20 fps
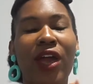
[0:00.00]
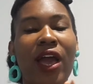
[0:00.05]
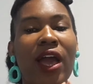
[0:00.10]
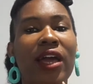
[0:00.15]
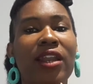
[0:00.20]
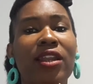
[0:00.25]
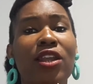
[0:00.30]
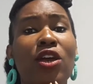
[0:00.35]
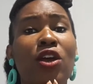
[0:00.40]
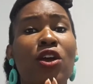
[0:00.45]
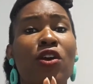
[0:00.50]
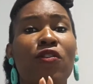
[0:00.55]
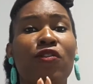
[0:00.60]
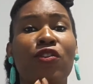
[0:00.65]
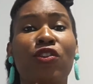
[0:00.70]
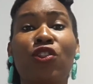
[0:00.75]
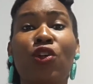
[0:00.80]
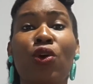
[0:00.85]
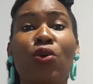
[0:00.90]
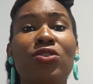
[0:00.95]
And
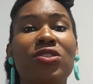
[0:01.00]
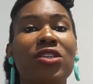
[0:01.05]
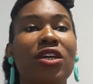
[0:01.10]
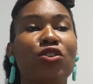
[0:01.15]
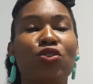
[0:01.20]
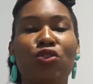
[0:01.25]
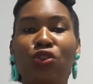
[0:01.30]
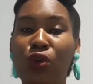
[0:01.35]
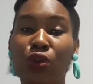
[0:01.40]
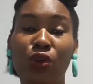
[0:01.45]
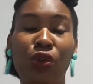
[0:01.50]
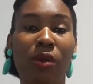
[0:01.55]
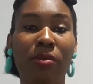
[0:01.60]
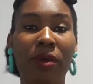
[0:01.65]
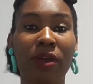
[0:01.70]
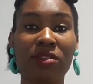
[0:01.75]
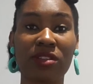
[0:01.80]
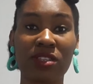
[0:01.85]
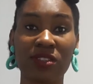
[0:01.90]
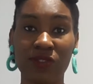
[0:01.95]
for those that do not know
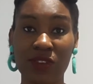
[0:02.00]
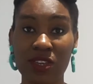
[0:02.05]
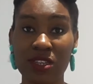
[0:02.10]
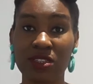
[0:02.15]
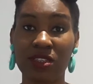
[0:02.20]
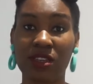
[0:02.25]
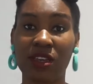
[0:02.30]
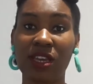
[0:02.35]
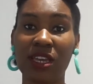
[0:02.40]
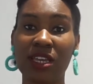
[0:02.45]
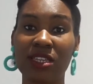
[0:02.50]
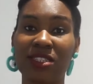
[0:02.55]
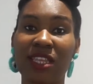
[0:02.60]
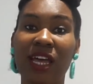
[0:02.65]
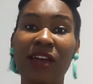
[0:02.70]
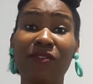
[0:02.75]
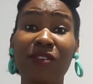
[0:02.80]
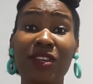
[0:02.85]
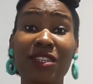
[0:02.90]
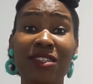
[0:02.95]
about this visa, is
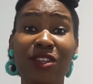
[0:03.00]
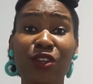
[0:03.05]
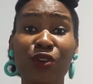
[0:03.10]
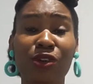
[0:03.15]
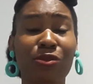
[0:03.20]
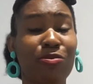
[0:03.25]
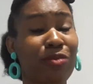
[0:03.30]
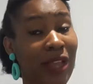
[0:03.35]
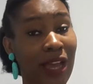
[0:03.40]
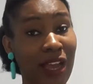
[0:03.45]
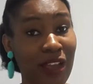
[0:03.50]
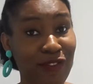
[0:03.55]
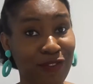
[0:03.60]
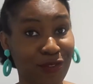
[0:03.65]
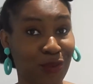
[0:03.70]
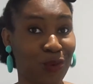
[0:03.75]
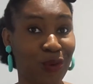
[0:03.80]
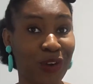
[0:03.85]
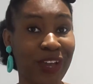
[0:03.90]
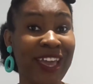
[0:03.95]
that visa you apply
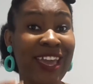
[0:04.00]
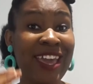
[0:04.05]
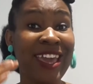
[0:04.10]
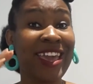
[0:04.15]
for